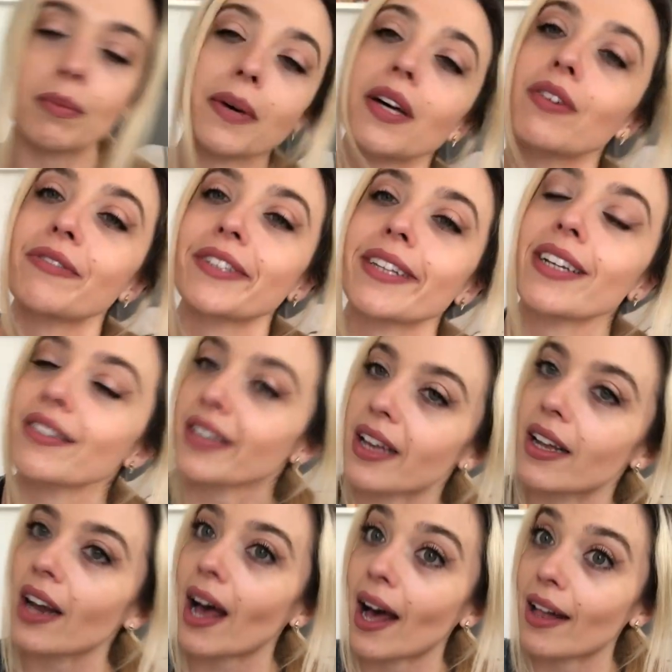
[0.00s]
But with that
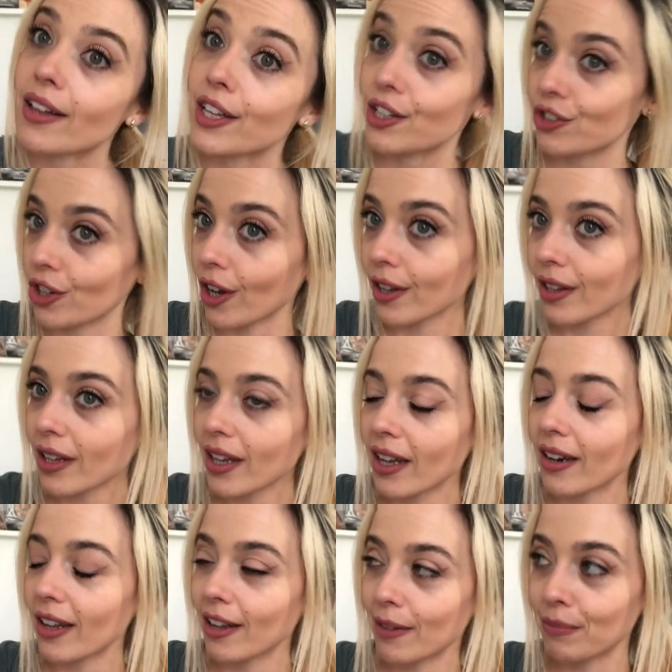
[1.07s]
said, I like chocolate,
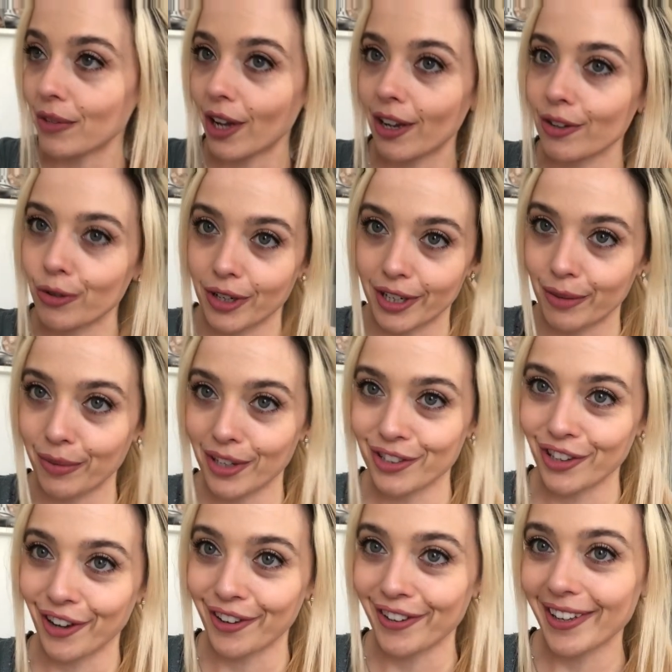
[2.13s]
and I am not quitting my
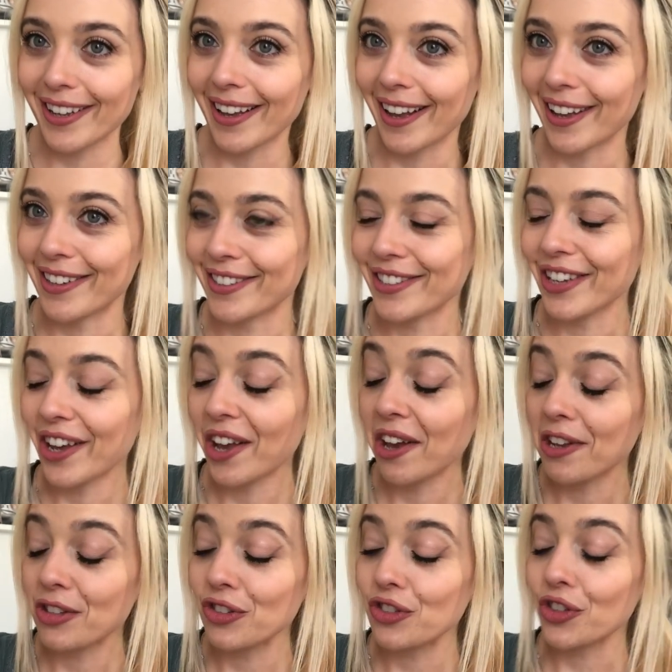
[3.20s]
chocolate, and
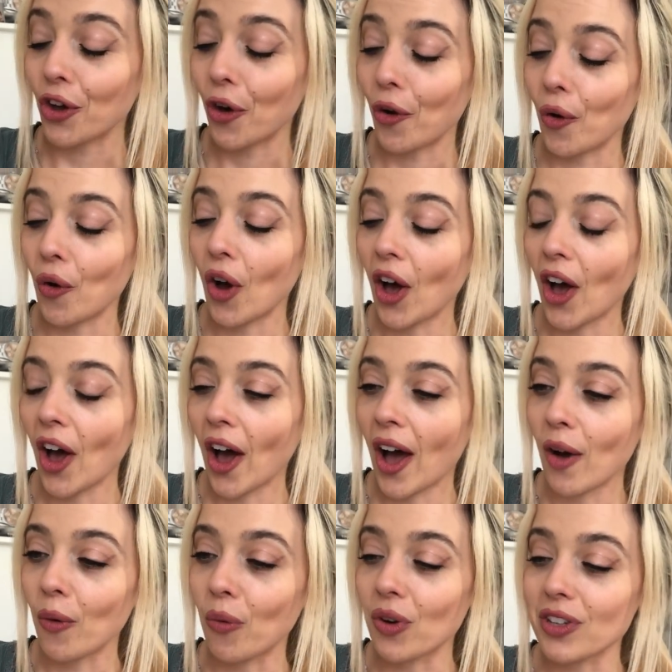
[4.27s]
so
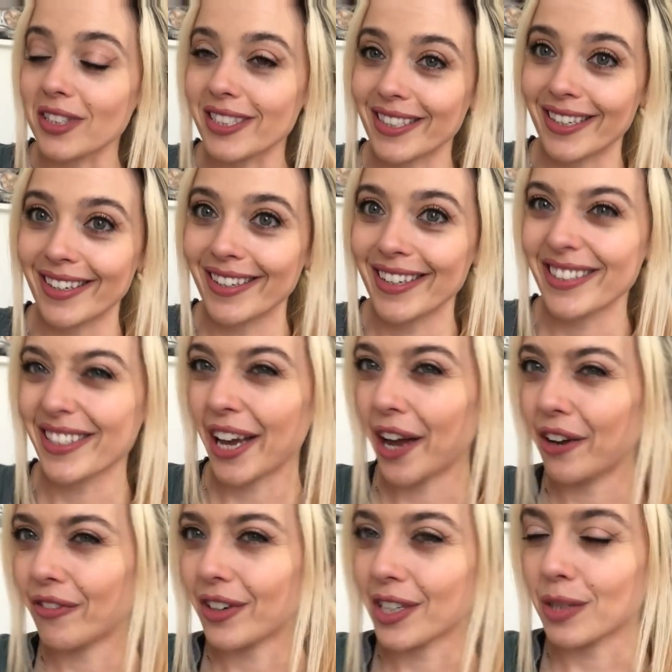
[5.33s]
we'll see. It's
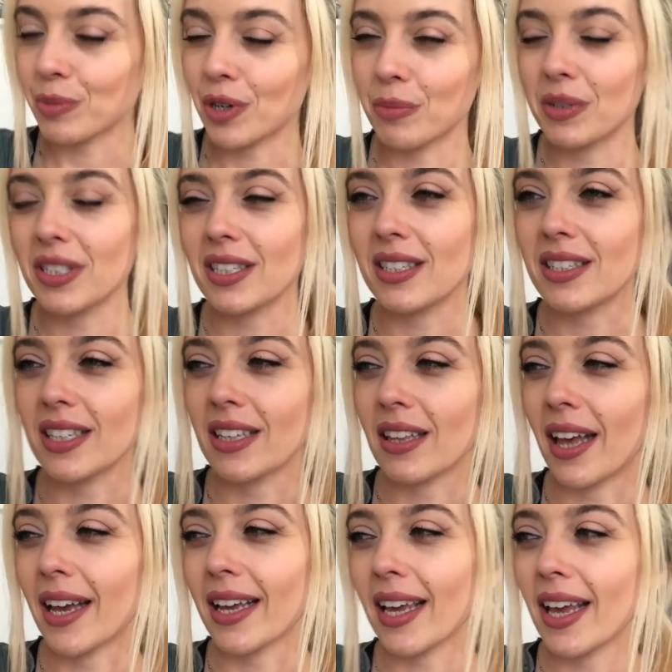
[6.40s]
kind of an experiment to see
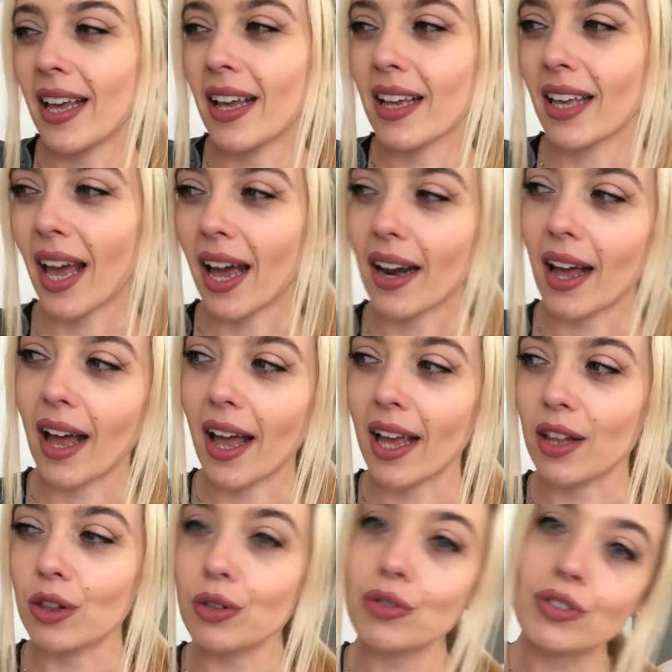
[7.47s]
like, can
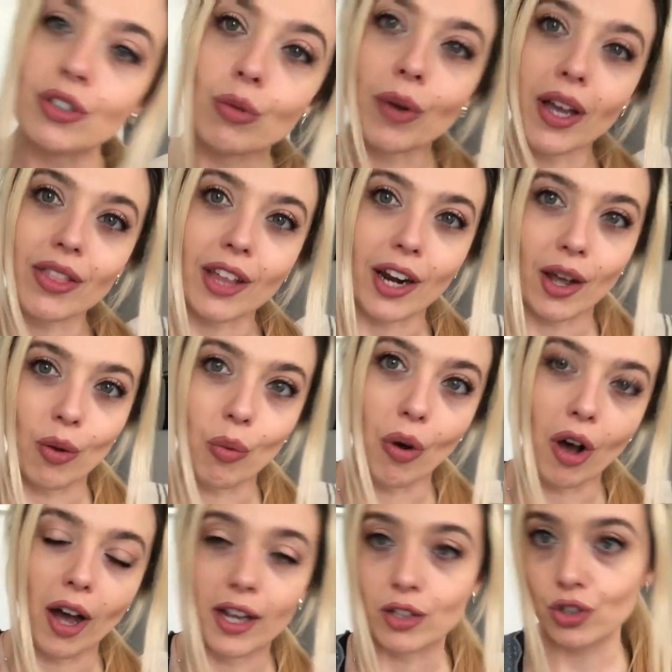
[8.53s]
I lose the weight that I
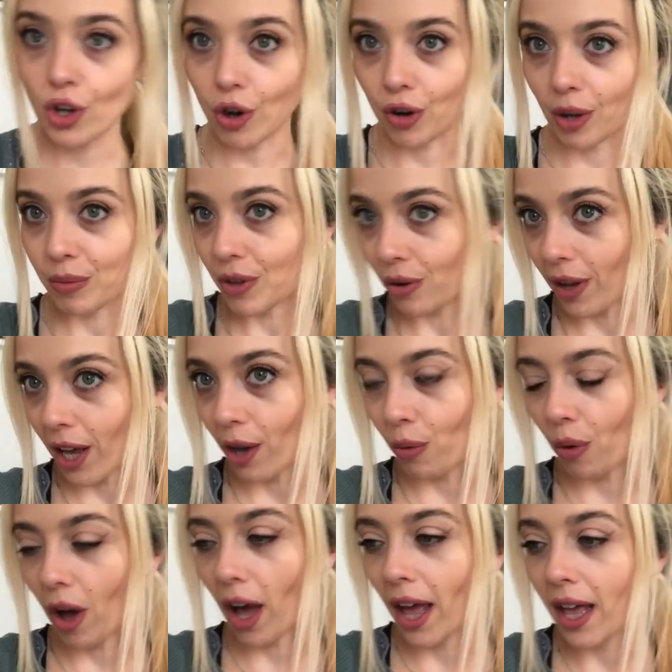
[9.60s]
want and tone up the way I
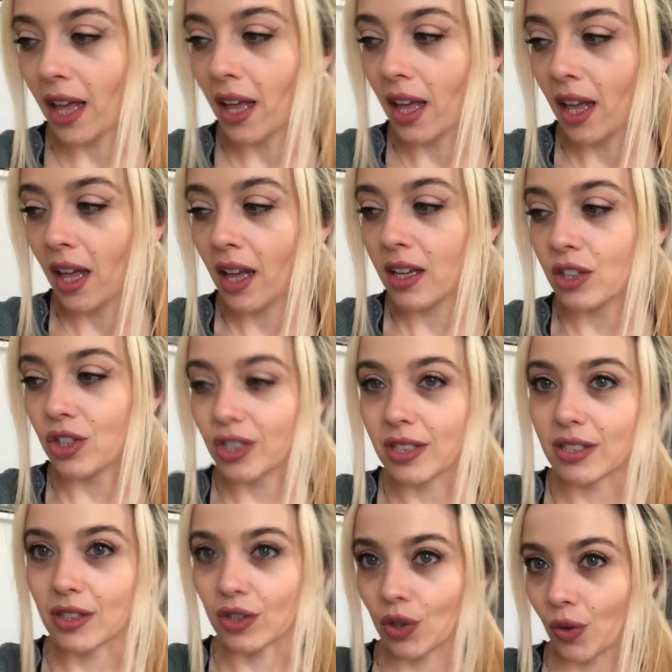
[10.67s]
want?
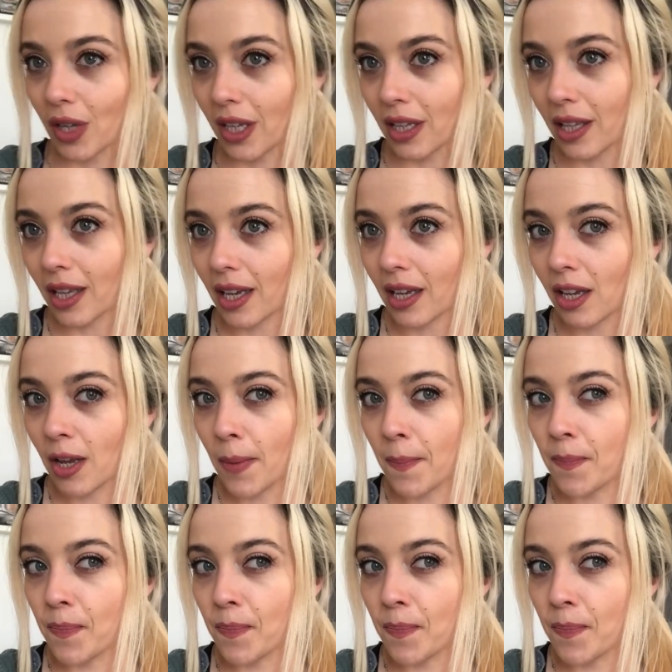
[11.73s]
just as quickly